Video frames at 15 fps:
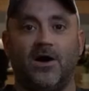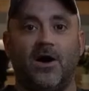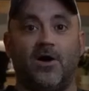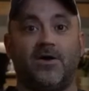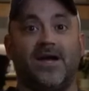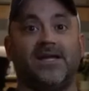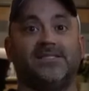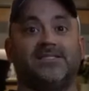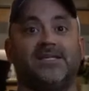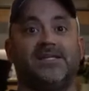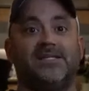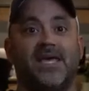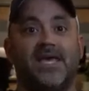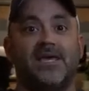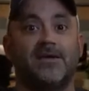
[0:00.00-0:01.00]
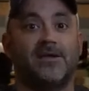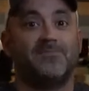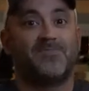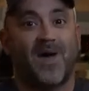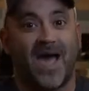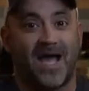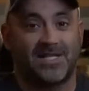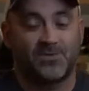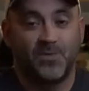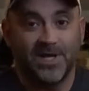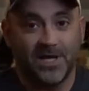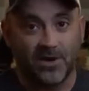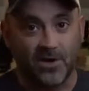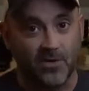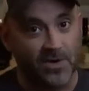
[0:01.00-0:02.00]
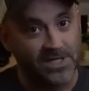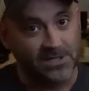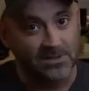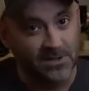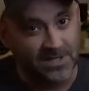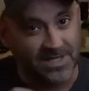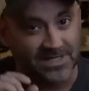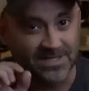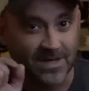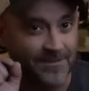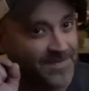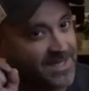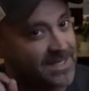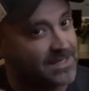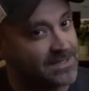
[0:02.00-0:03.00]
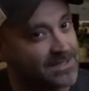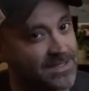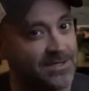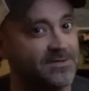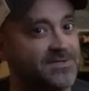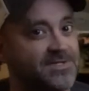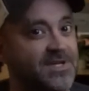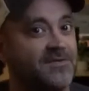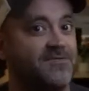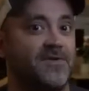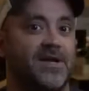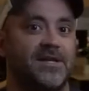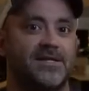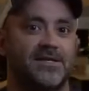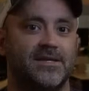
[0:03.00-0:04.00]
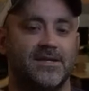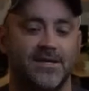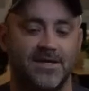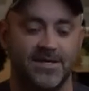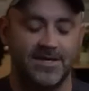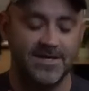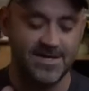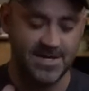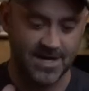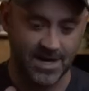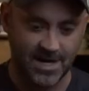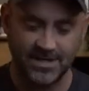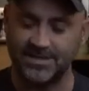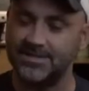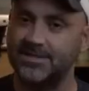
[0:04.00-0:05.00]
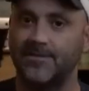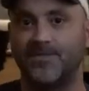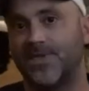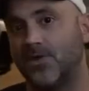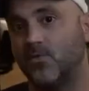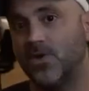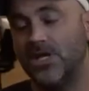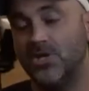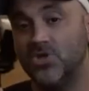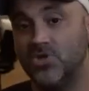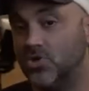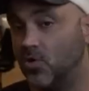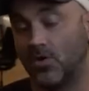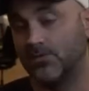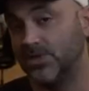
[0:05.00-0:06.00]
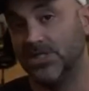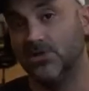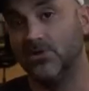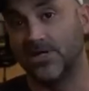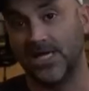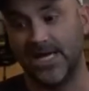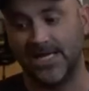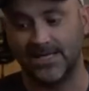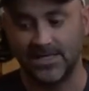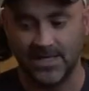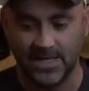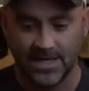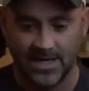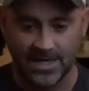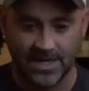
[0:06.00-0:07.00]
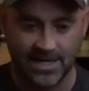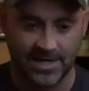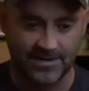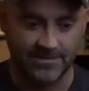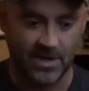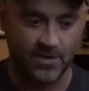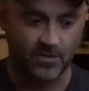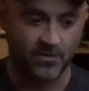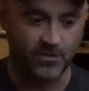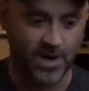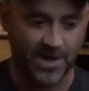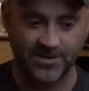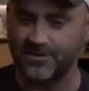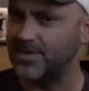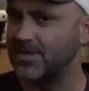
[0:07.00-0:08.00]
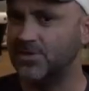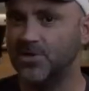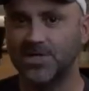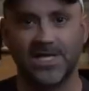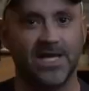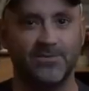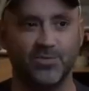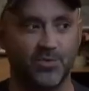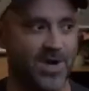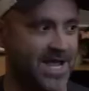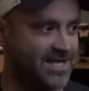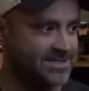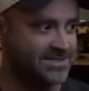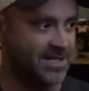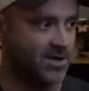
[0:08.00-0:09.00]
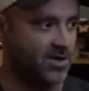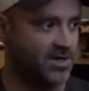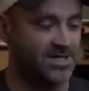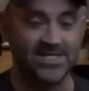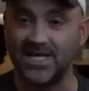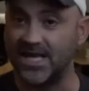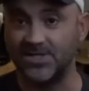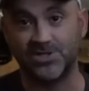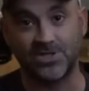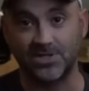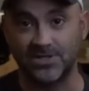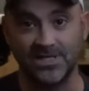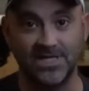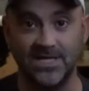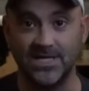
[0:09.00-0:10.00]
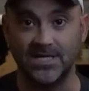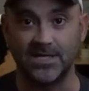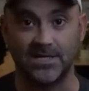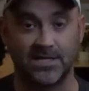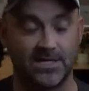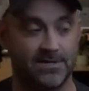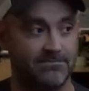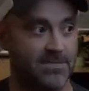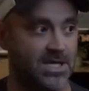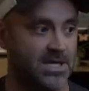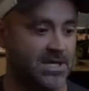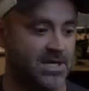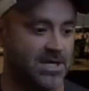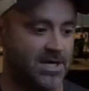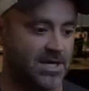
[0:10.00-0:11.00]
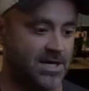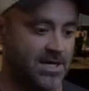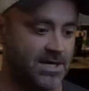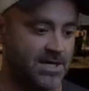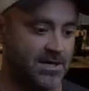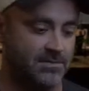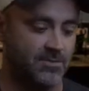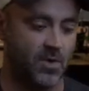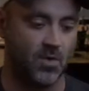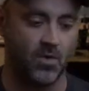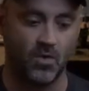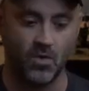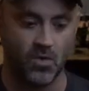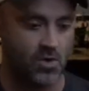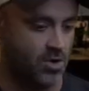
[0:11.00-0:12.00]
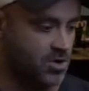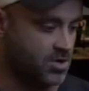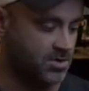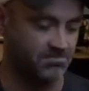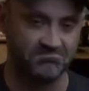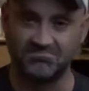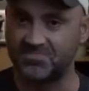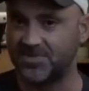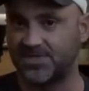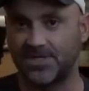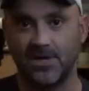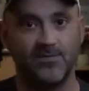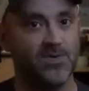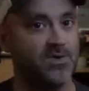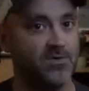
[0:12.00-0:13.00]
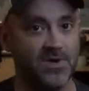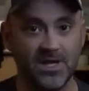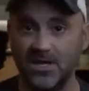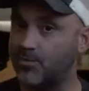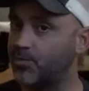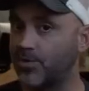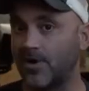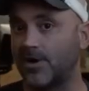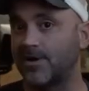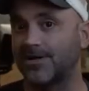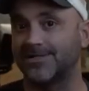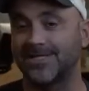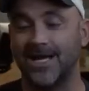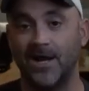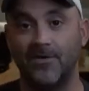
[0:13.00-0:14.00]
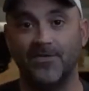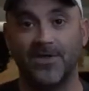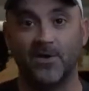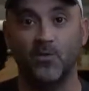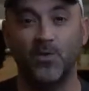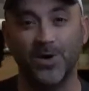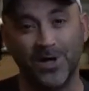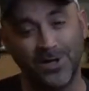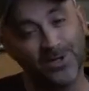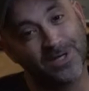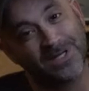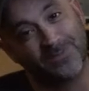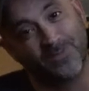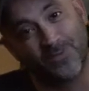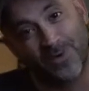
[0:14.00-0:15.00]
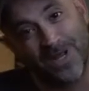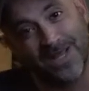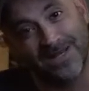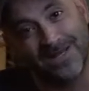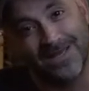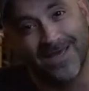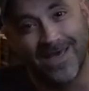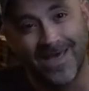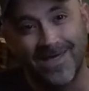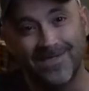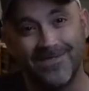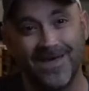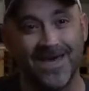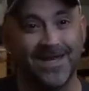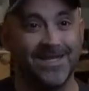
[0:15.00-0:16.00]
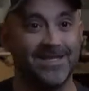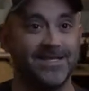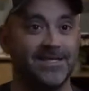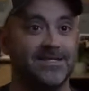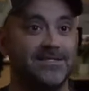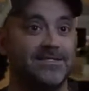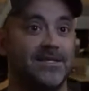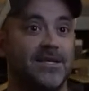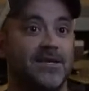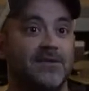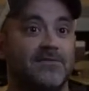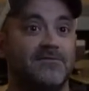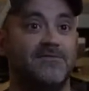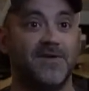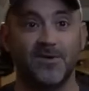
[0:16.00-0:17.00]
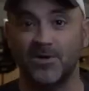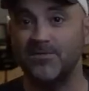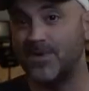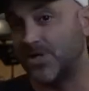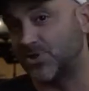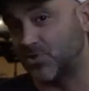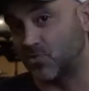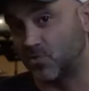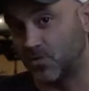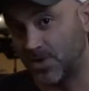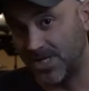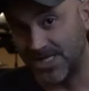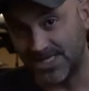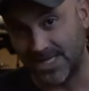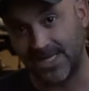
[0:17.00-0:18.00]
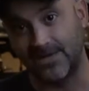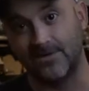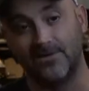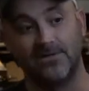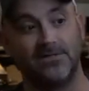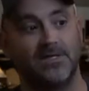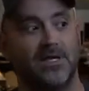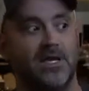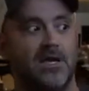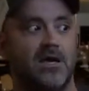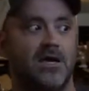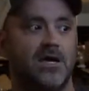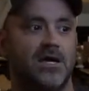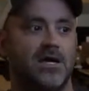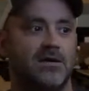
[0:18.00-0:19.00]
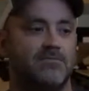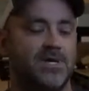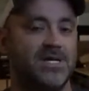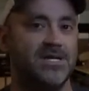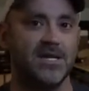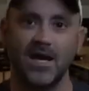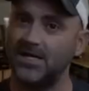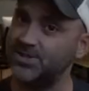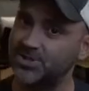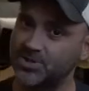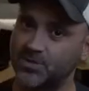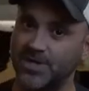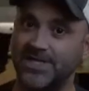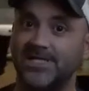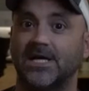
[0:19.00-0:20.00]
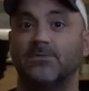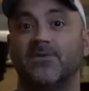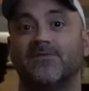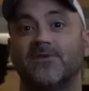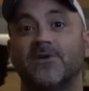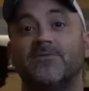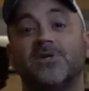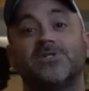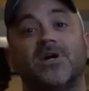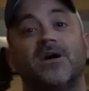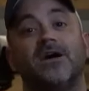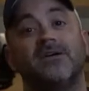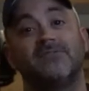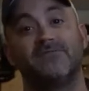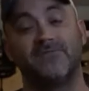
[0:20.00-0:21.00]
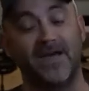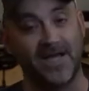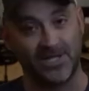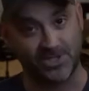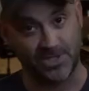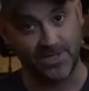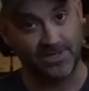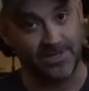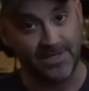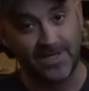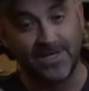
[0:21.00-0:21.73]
All right, today on Unpacked, we are going to look at something a little different. Not something we normally look at. Rather than look at brands that are intentionally e-com, or some unique product out there, we're going to look at a brand that is very much retail. Not just retail, but very much high fashion.